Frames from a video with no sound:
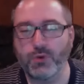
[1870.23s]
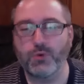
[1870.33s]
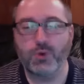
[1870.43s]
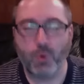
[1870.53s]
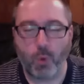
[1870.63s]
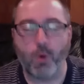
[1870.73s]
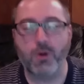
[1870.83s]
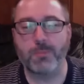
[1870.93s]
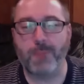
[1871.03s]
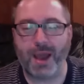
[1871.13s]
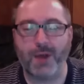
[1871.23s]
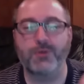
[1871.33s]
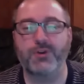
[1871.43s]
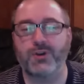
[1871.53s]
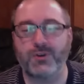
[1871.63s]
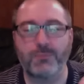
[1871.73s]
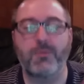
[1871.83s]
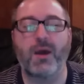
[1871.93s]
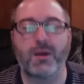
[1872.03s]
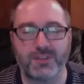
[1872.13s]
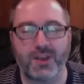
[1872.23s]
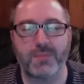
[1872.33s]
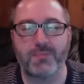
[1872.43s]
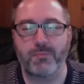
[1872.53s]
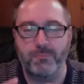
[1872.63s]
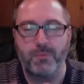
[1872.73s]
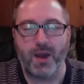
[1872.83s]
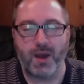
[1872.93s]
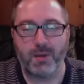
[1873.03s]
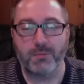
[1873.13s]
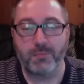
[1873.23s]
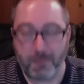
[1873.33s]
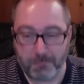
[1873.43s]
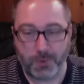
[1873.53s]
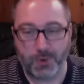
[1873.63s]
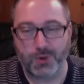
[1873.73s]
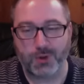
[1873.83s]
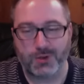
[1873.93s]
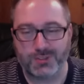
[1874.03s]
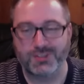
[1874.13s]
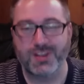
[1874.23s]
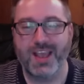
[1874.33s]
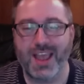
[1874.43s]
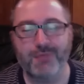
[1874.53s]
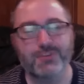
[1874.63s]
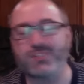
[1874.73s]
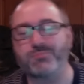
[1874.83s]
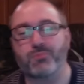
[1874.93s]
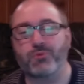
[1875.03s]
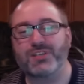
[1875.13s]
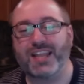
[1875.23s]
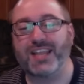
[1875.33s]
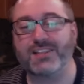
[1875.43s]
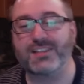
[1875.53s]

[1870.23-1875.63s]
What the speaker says: quarter-pounder type burgers. It was just ridiculously